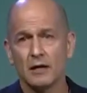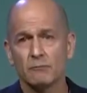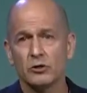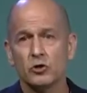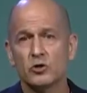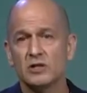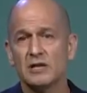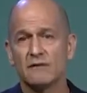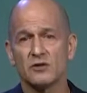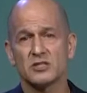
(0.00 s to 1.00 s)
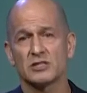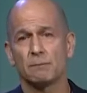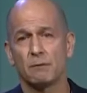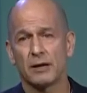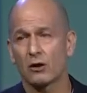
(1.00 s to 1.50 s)
But you could never
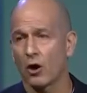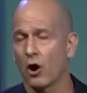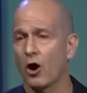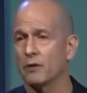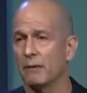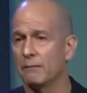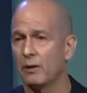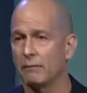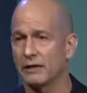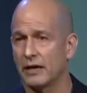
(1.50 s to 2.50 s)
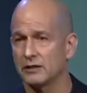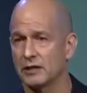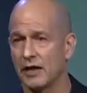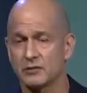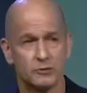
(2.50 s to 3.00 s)
supplement or augment public
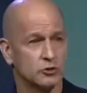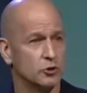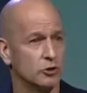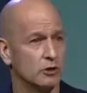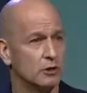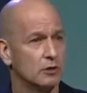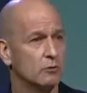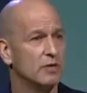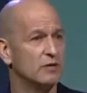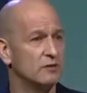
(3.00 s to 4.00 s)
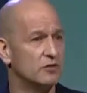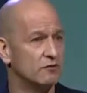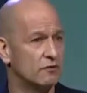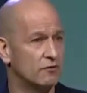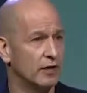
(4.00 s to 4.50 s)
education with a tutor. We give it to you
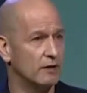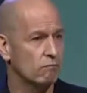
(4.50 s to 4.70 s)
for free.